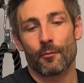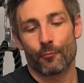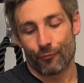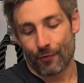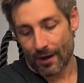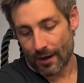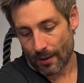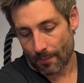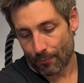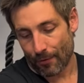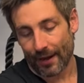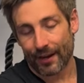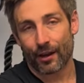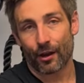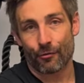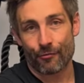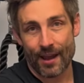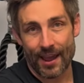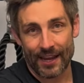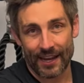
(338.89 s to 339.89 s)

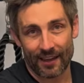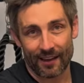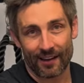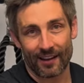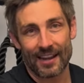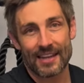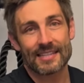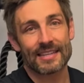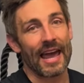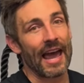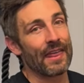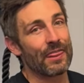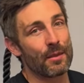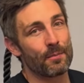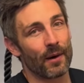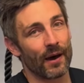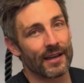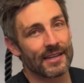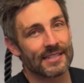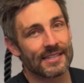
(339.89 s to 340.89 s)
brachioradialis and
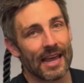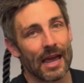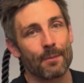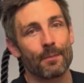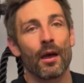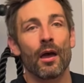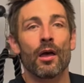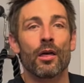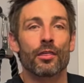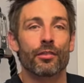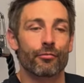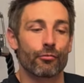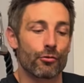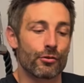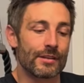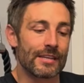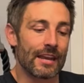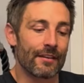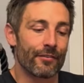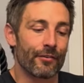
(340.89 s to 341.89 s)
the bicep
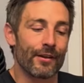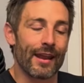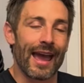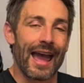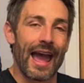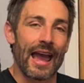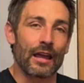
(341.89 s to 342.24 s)
through different